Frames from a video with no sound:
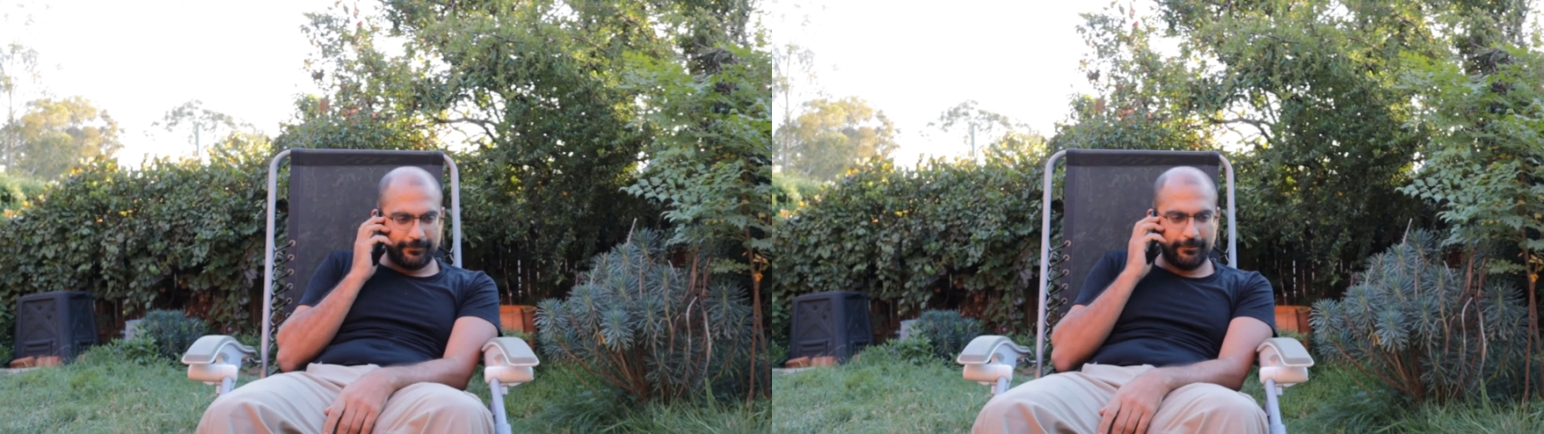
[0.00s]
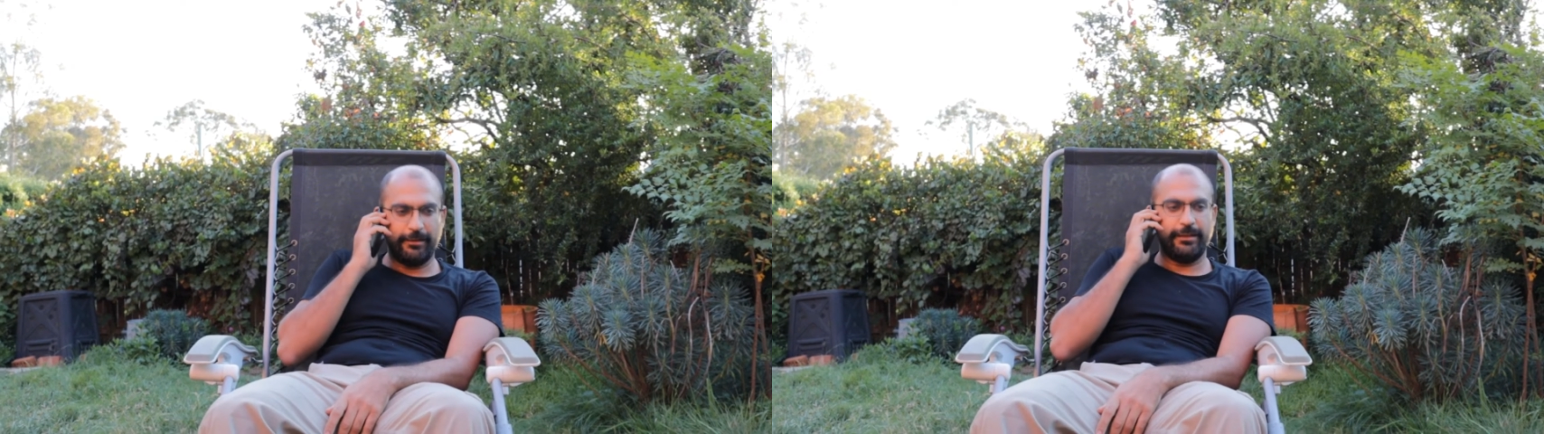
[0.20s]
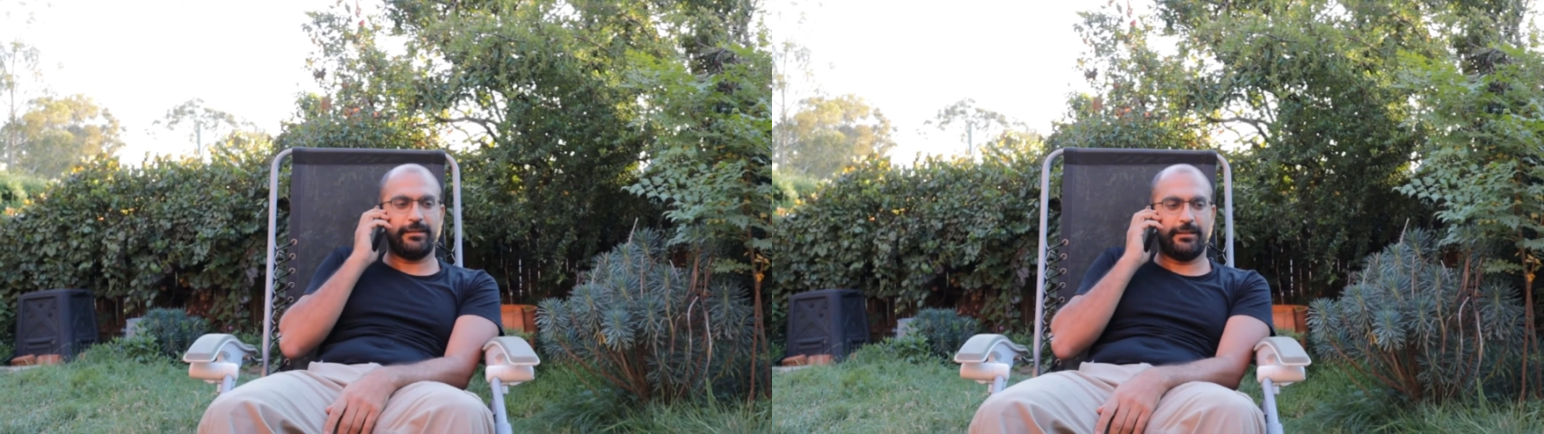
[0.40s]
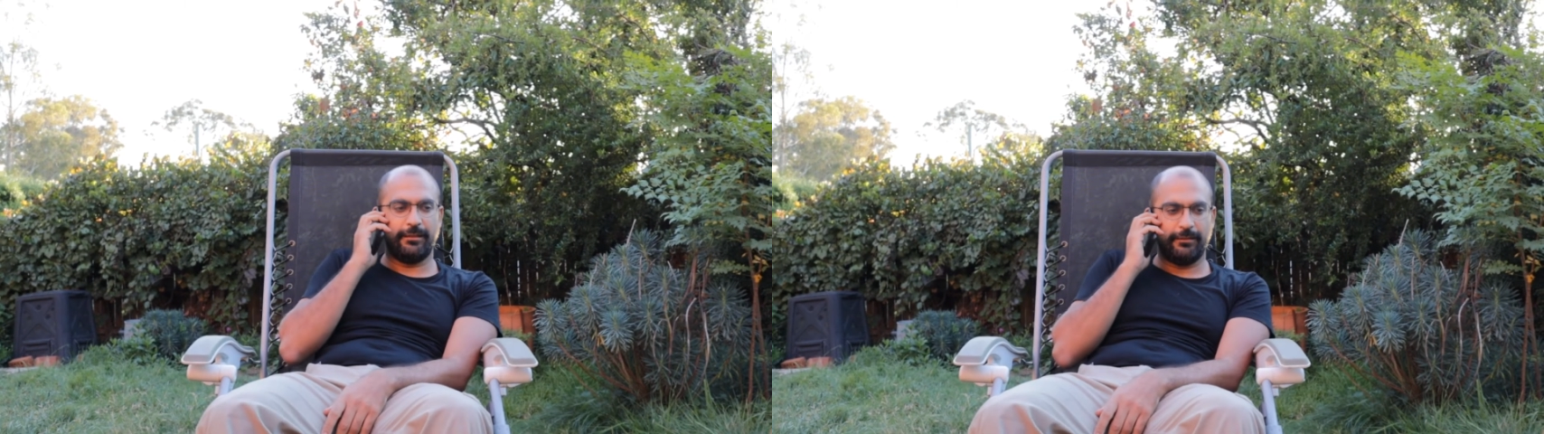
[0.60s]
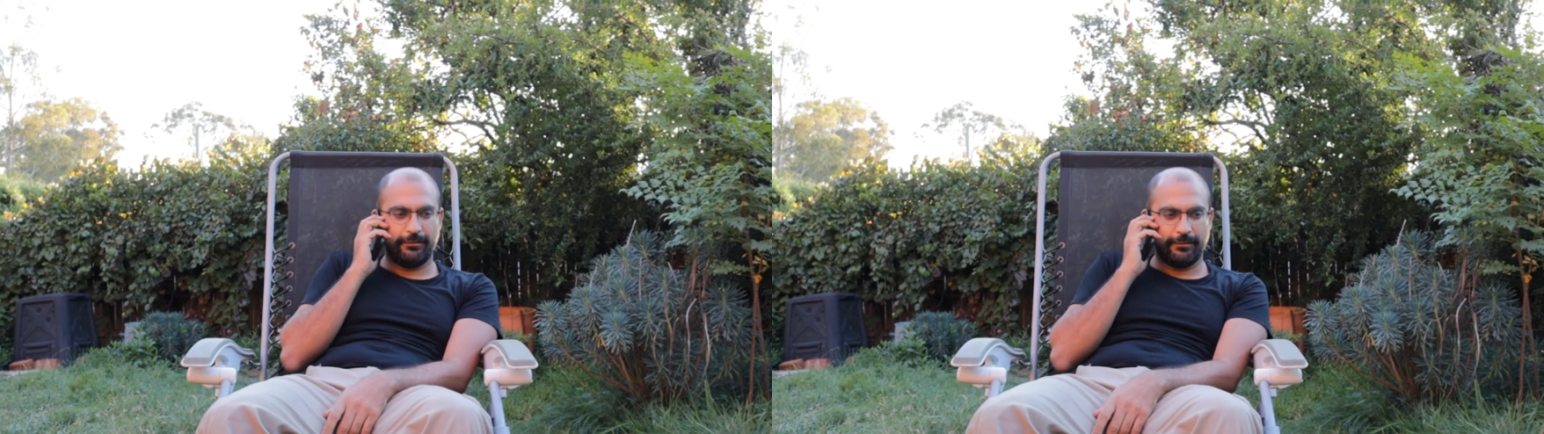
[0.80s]
Where is
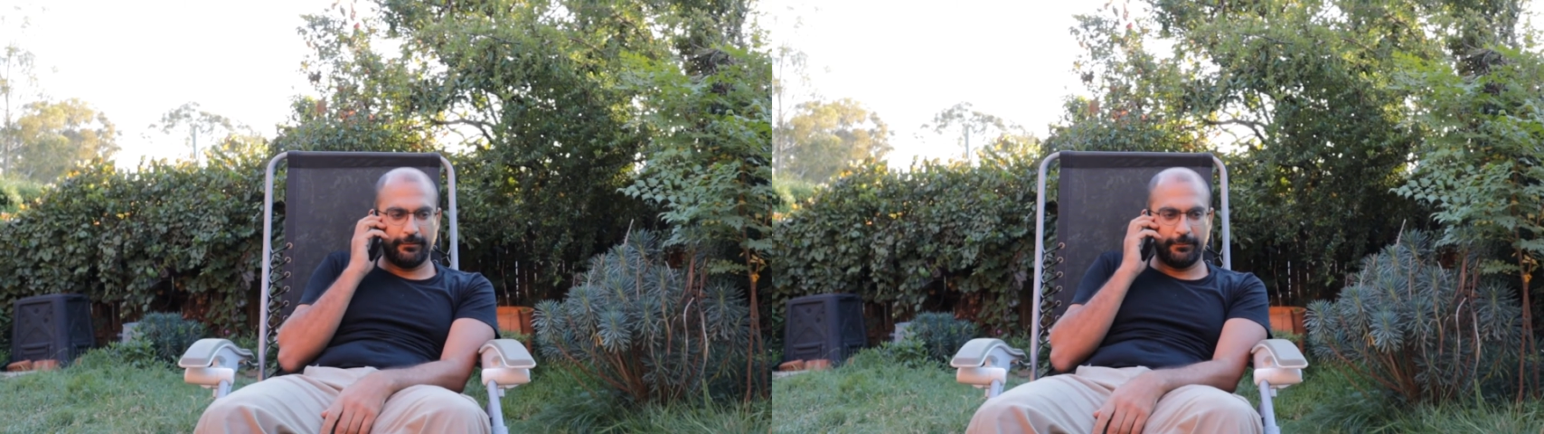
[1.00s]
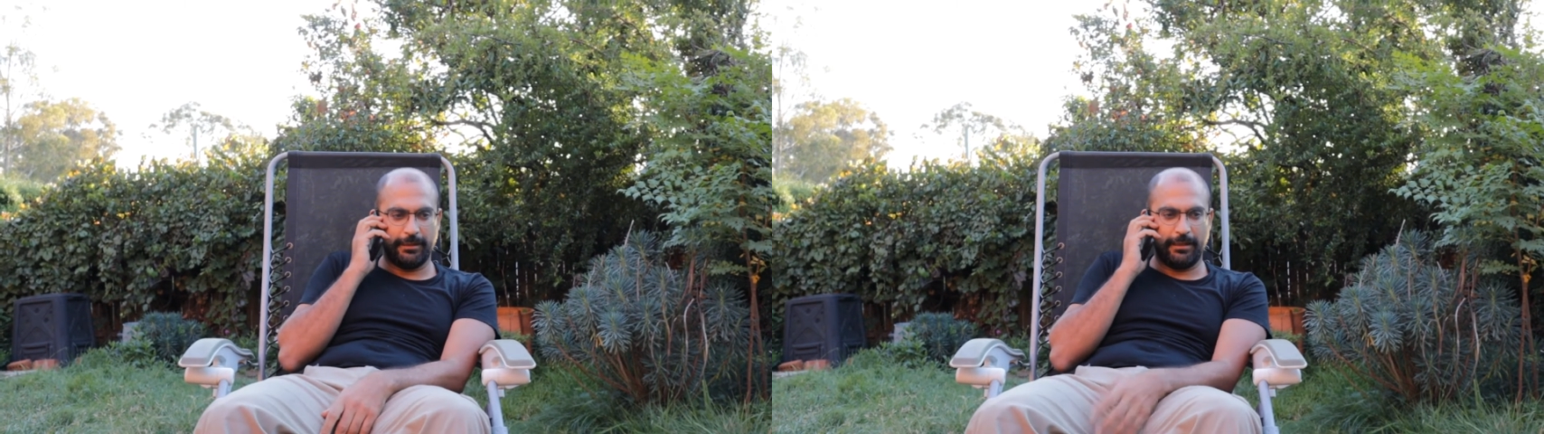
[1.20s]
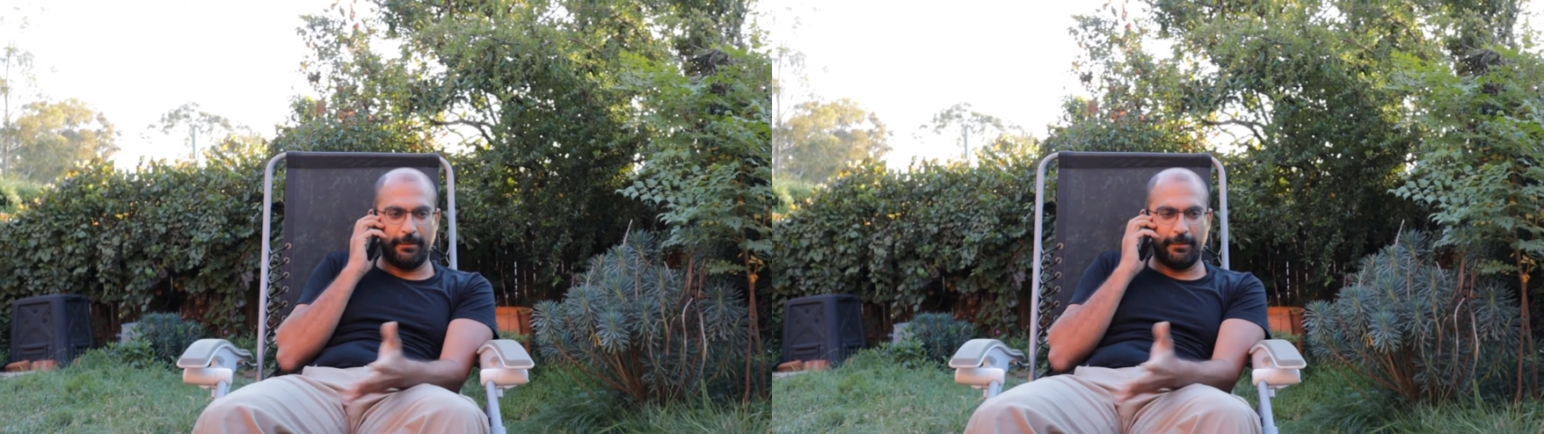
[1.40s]
he? I mean, he